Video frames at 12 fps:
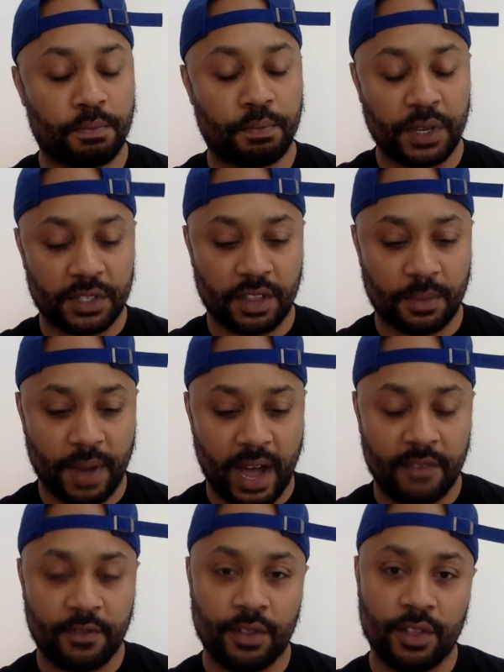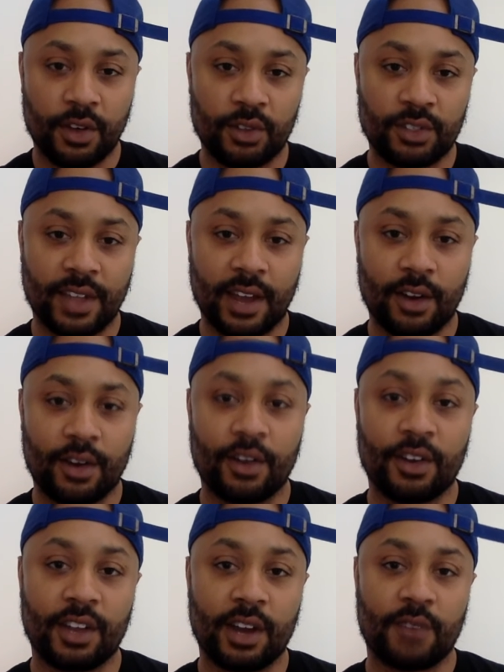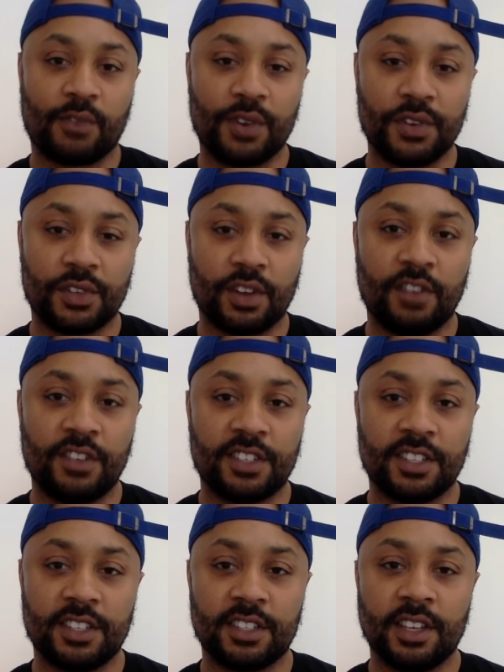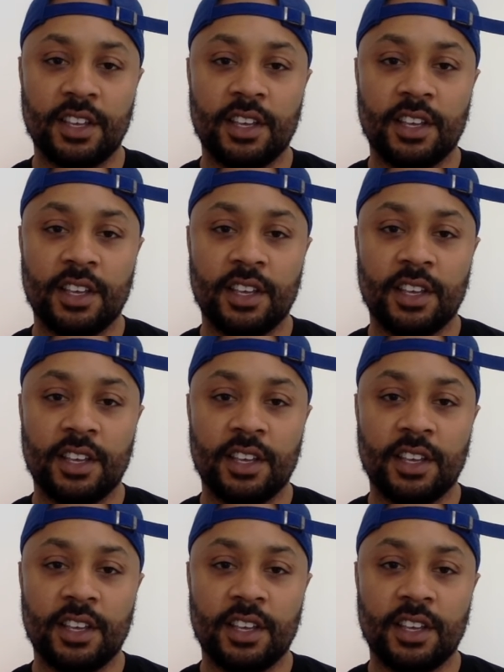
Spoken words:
piece of the pie for those that are going to get our free services?